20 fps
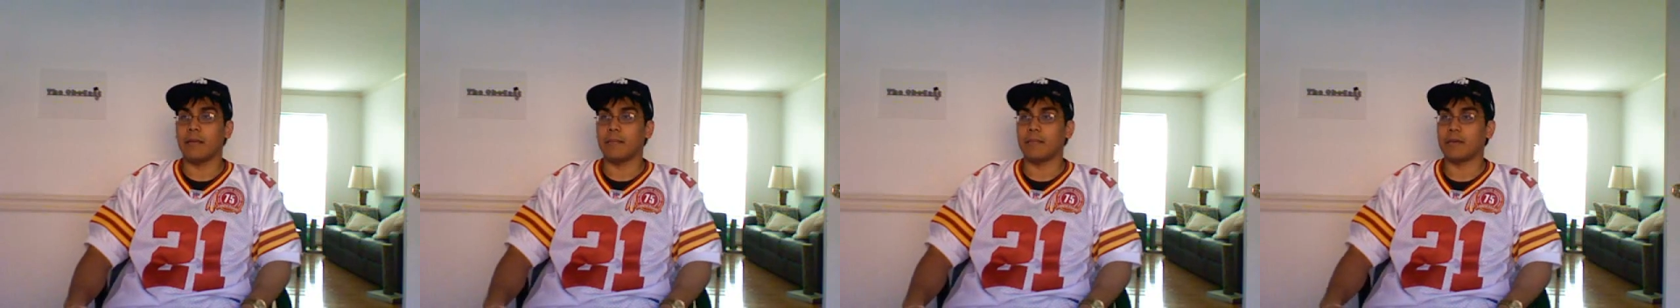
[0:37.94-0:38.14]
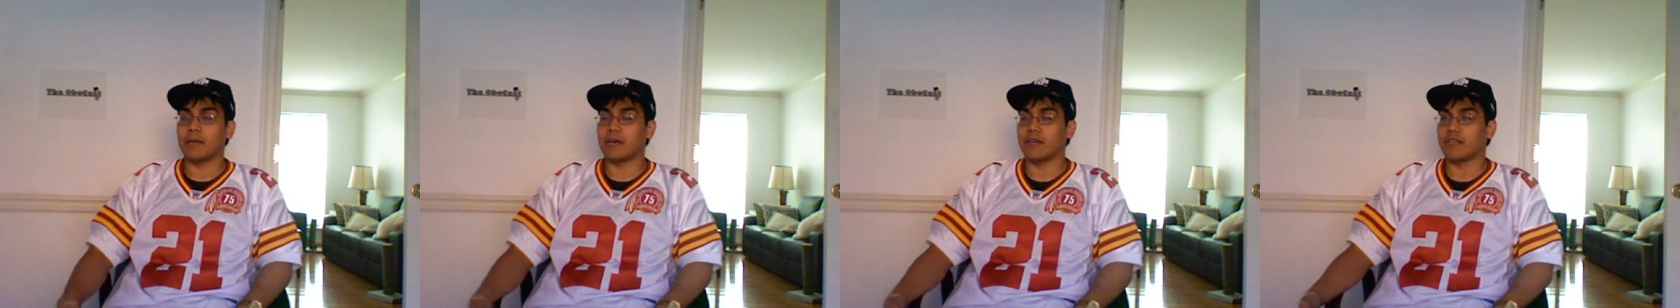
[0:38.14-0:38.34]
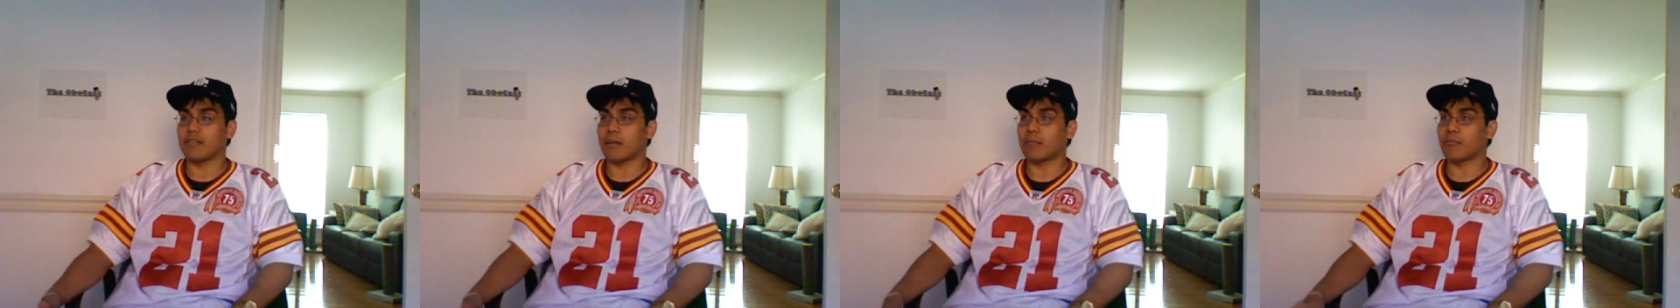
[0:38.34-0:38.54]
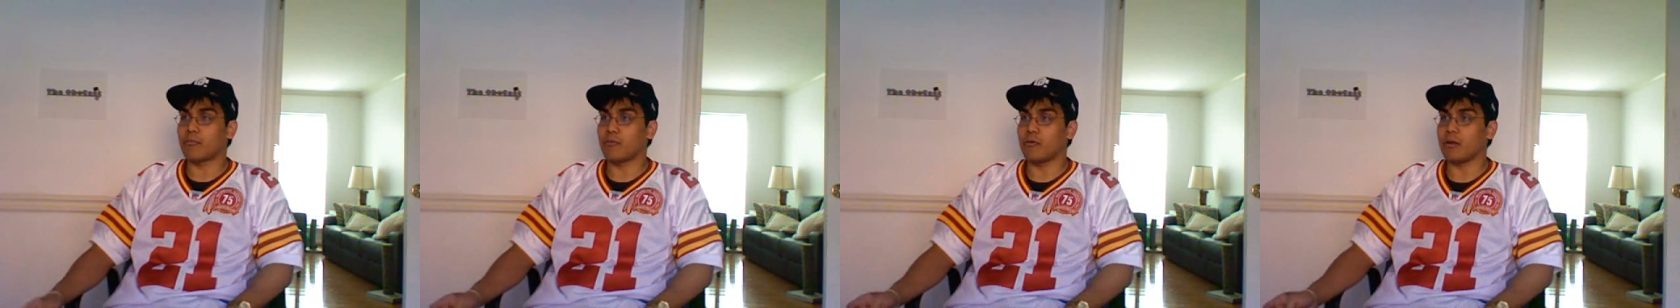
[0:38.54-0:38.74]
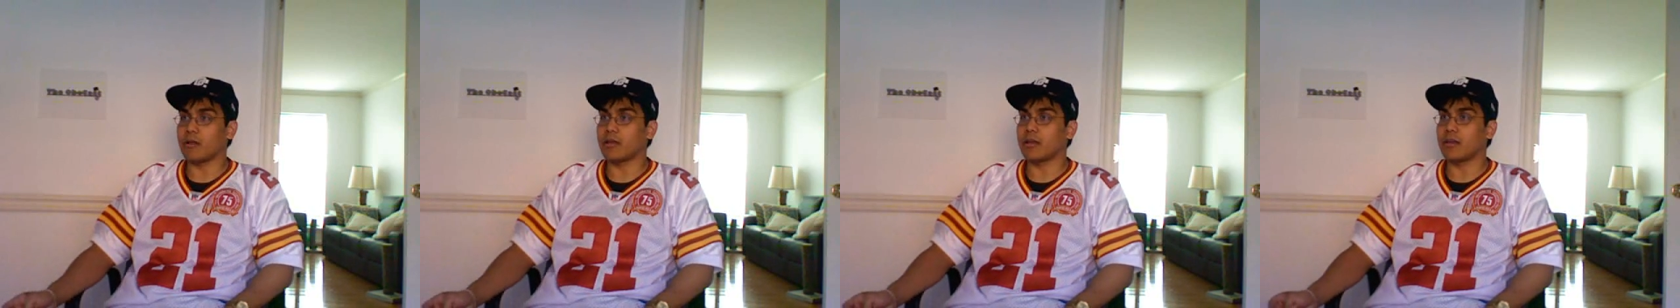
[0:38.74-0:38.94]
because I'm
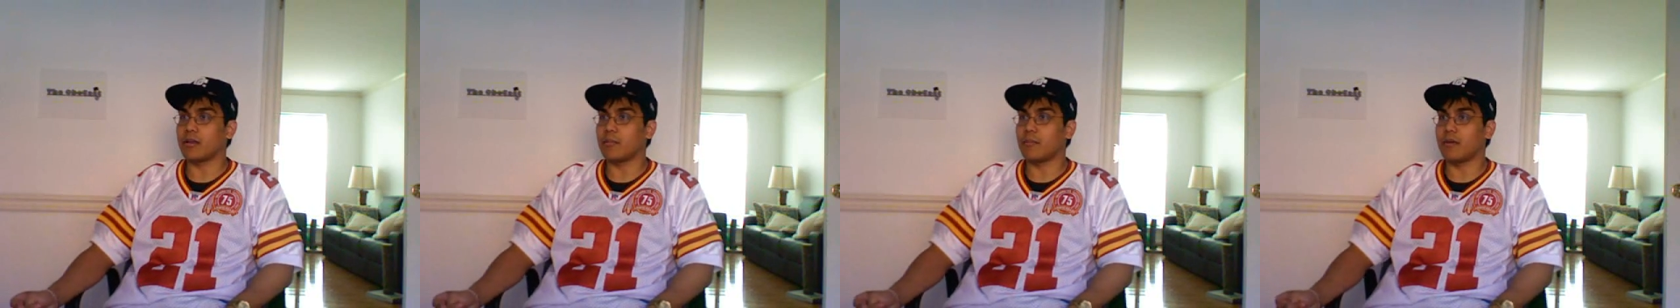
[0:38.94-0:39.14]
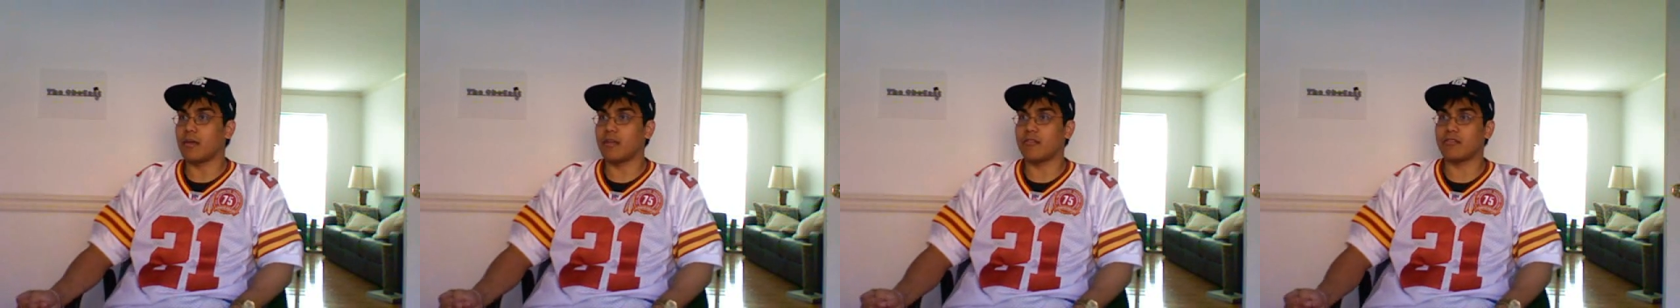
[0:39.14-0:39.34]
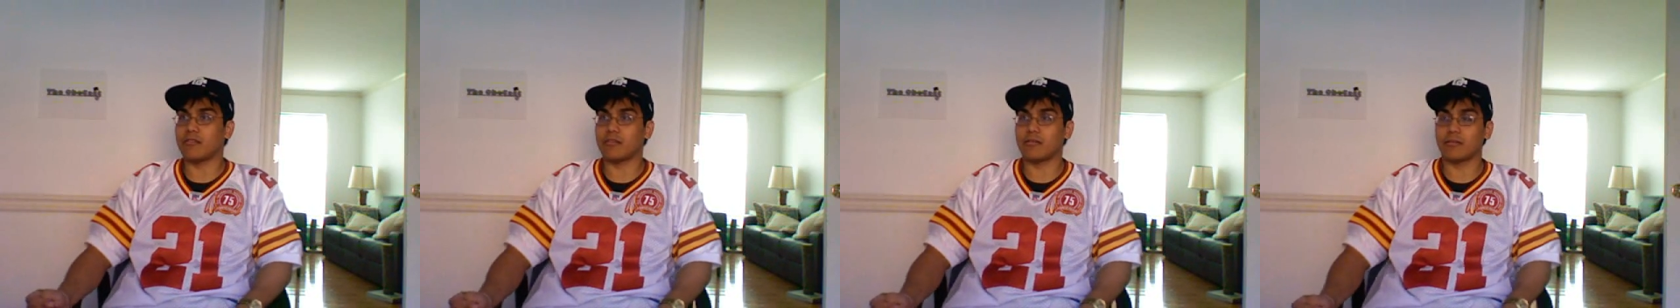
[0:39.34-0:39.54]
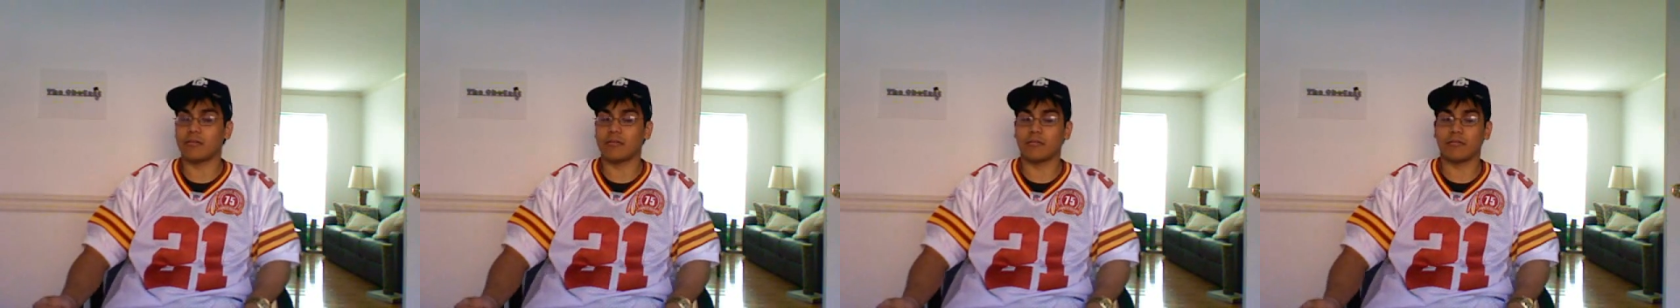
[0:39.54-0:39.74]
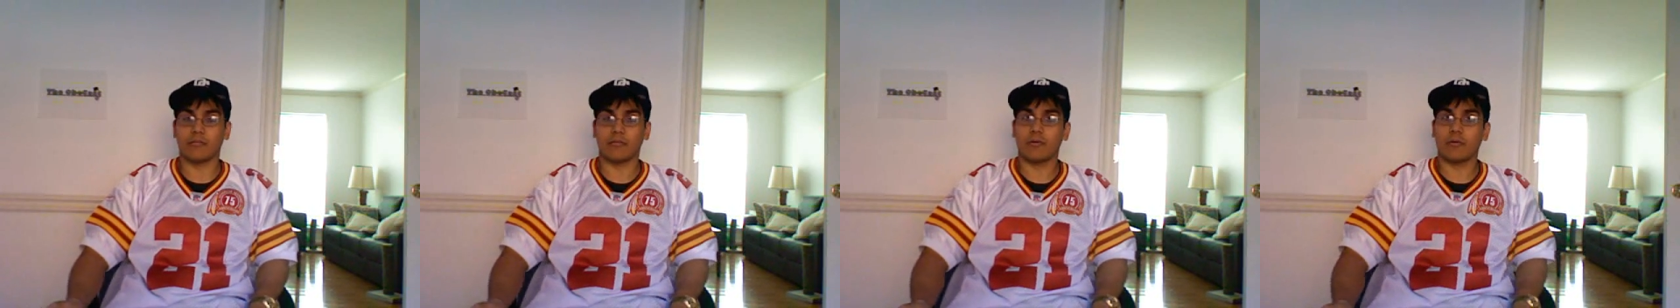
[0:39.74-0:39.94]
really gonna miss
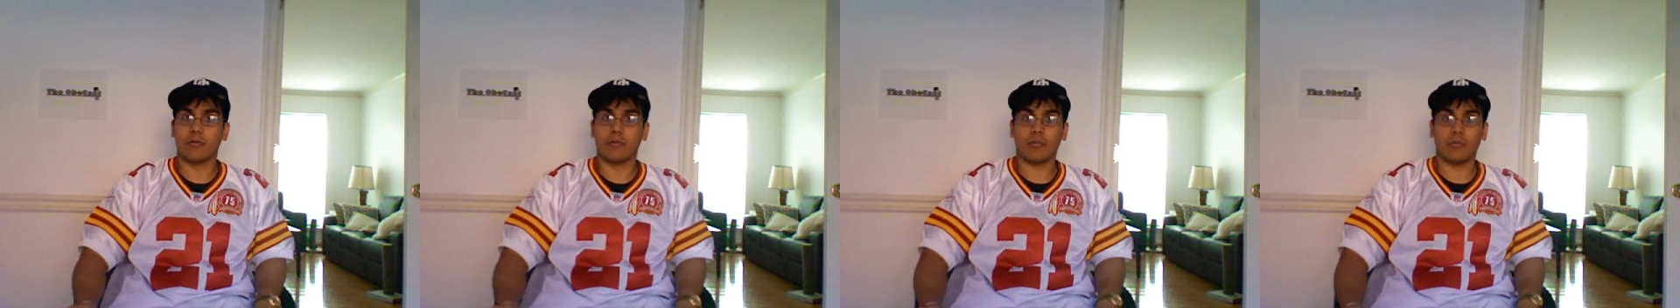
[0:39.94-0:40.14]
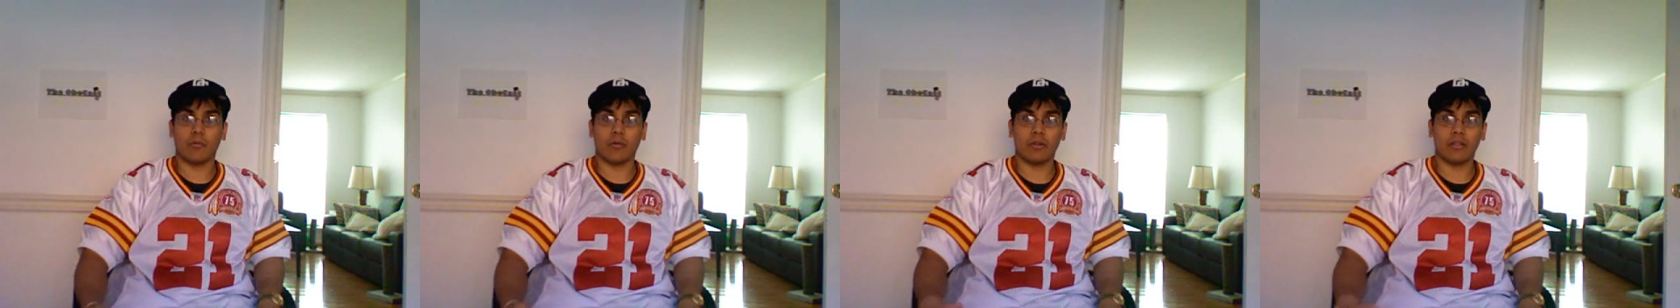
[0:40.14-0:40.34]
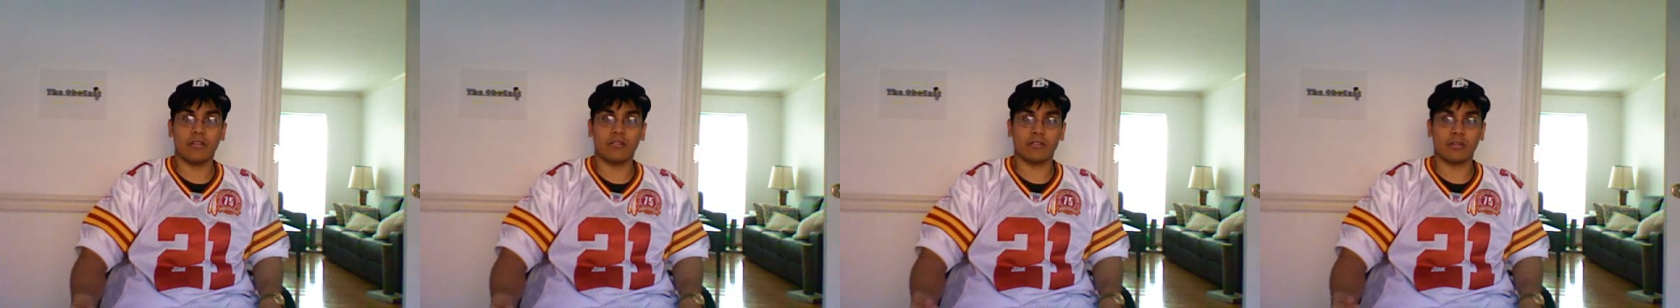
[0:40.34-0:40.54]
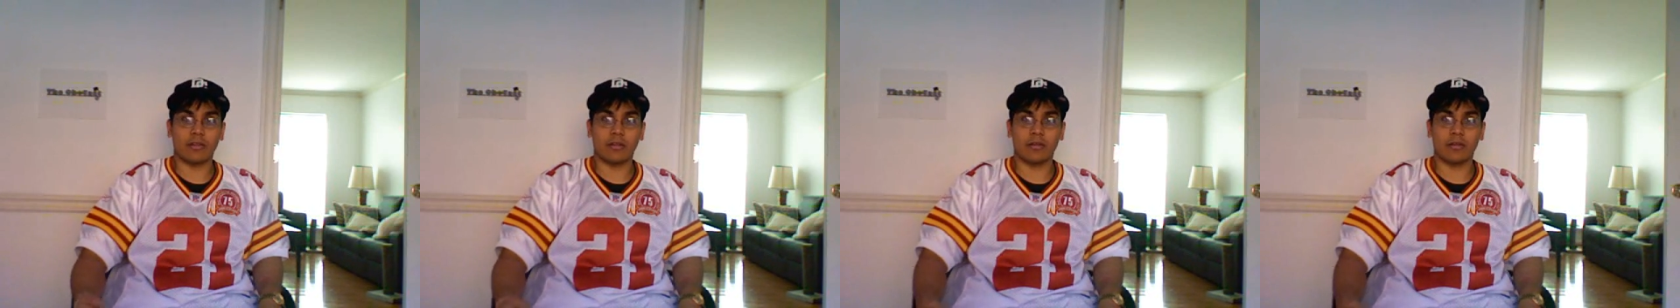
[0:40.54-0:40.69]
what he's going